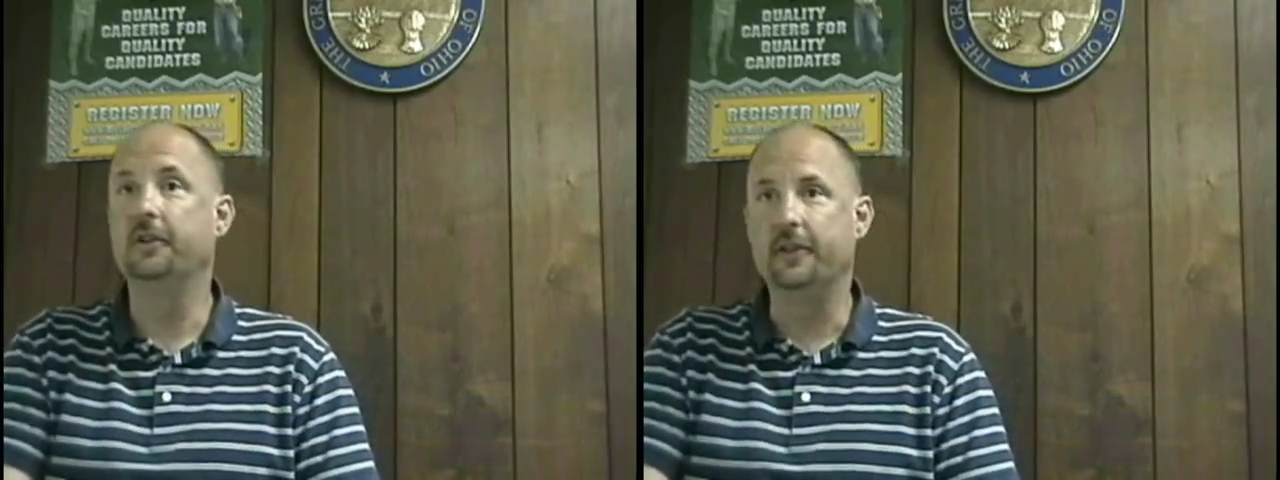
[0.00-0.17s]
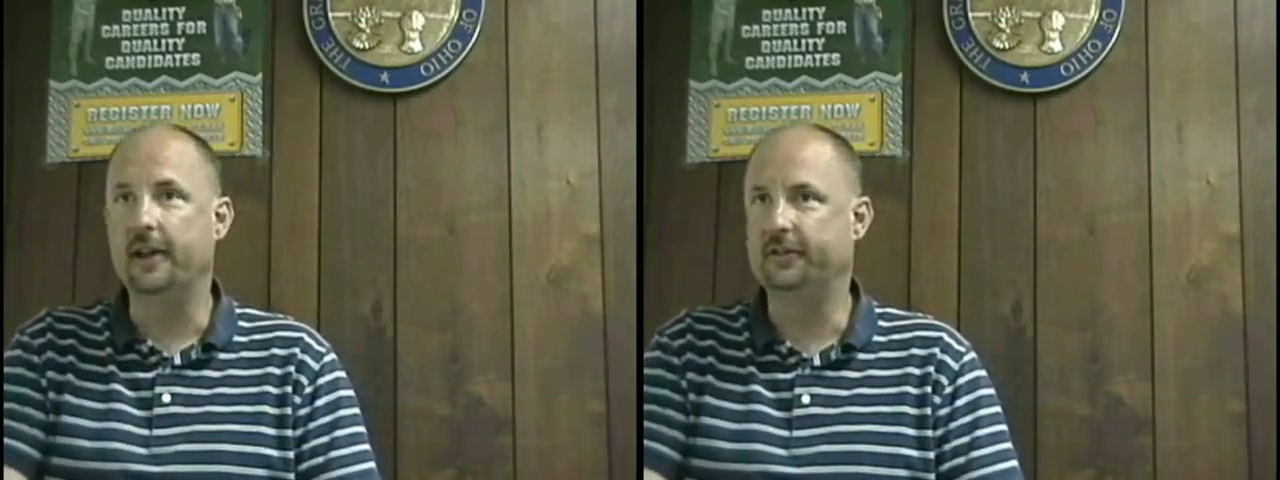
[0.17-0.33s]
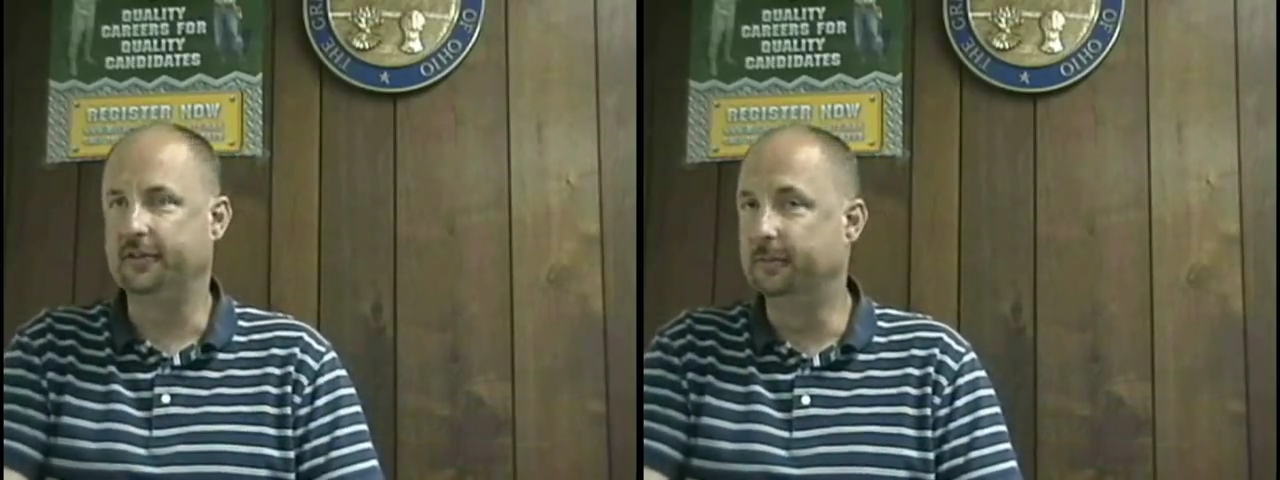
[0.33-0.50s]
It's
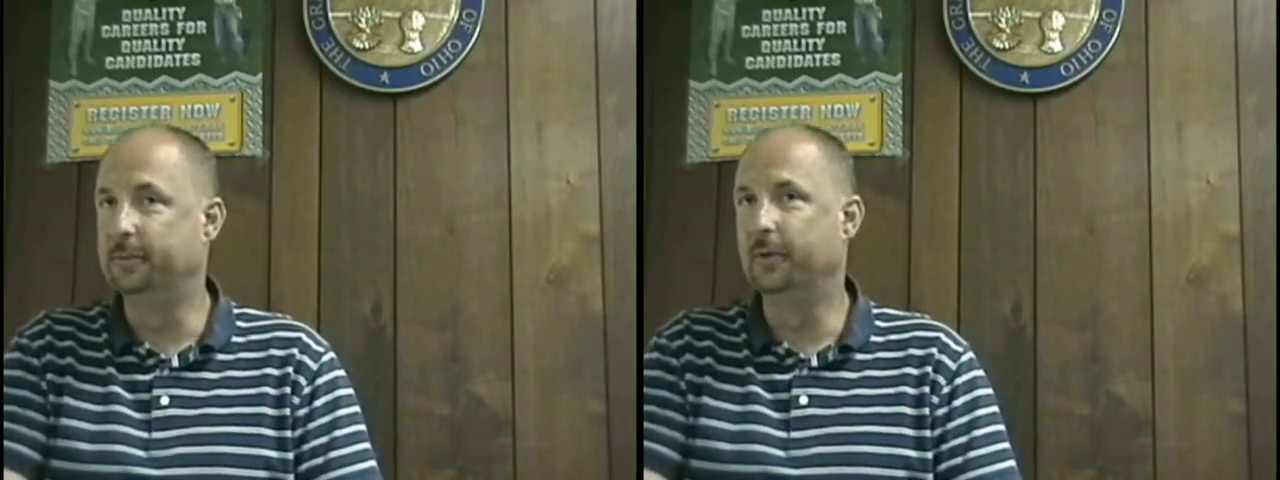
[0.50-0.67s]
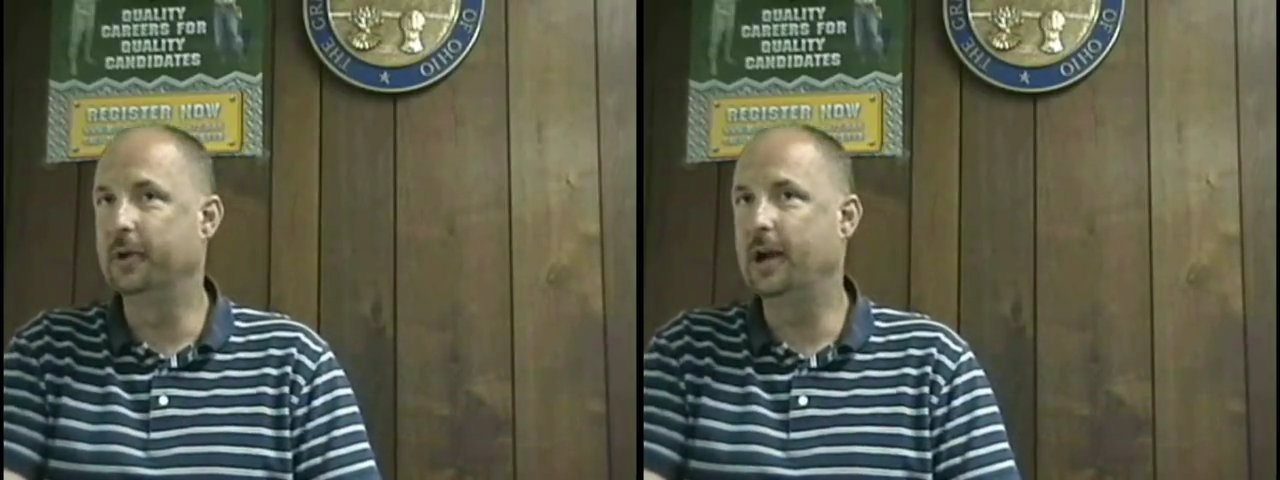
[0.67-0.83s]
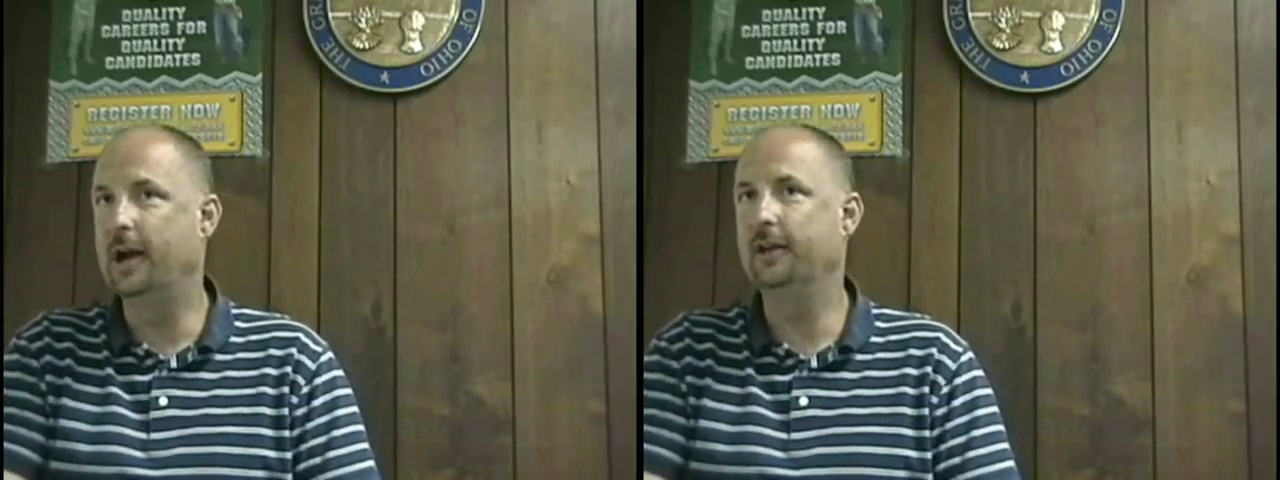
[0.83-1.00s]
that
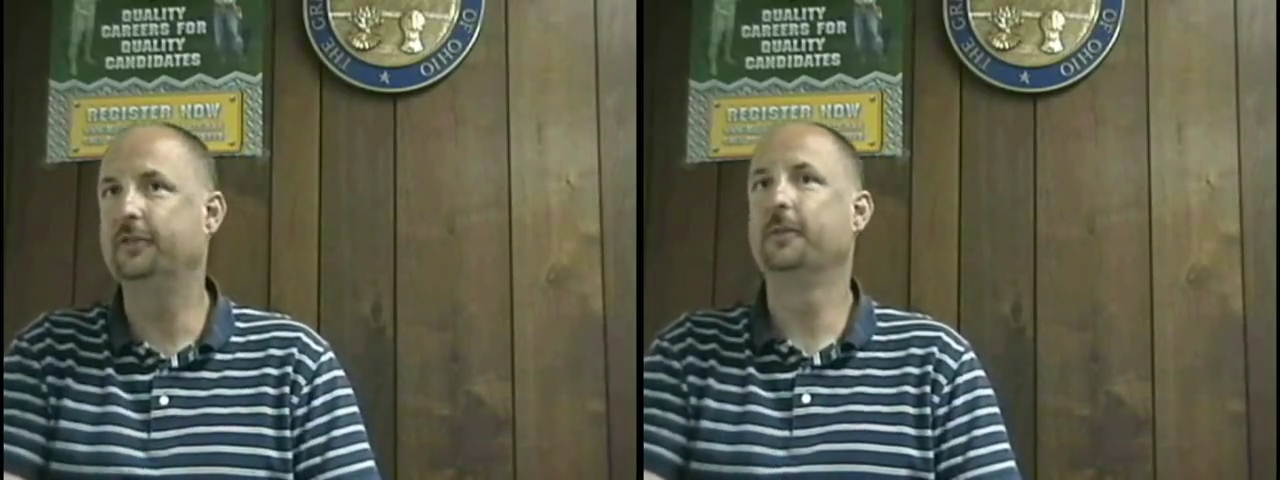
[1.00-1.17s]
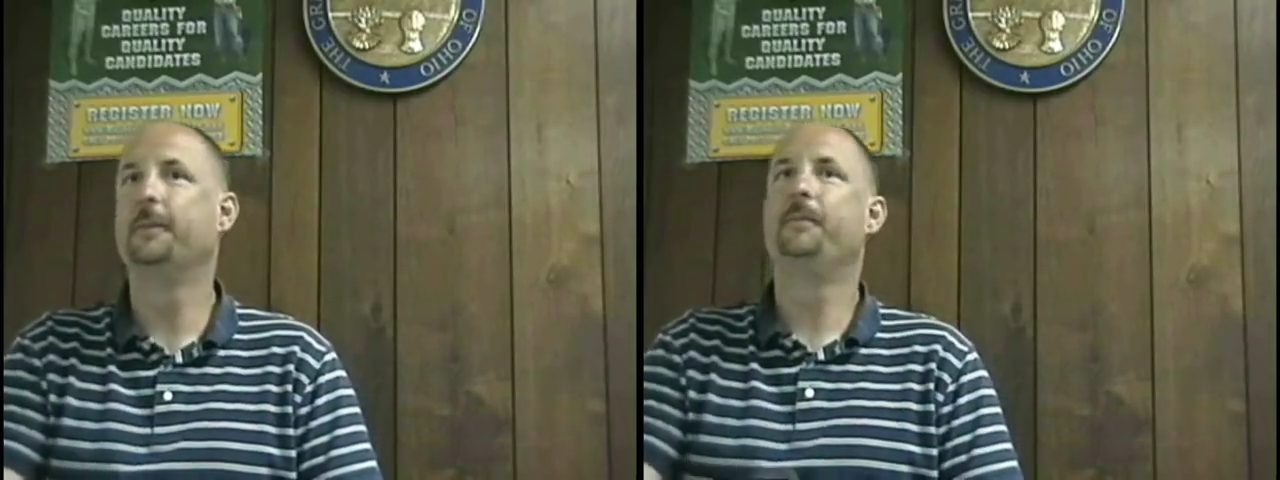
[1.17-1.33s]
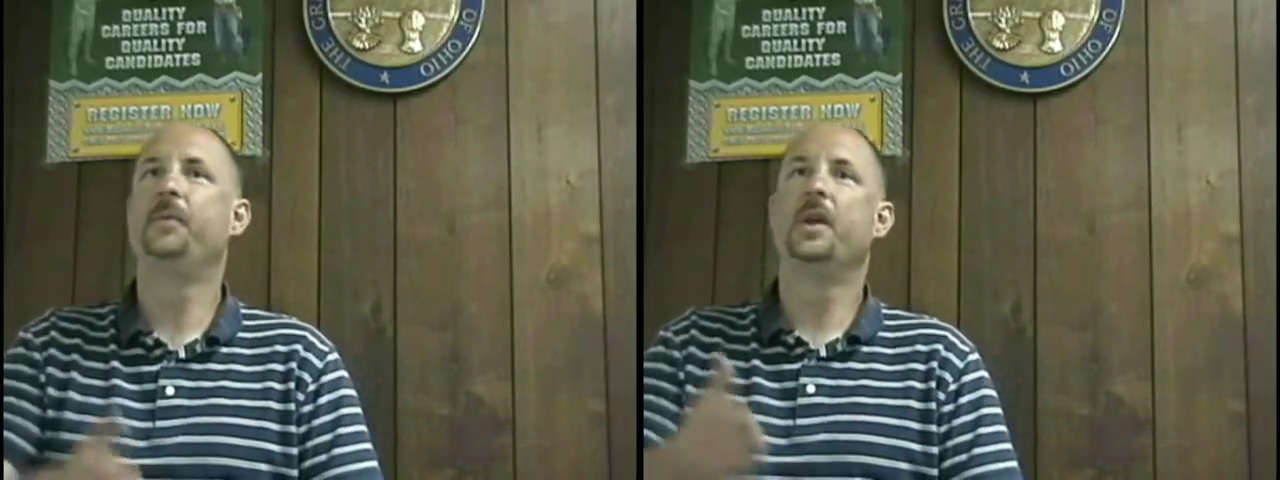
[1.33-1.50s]
simple, guys.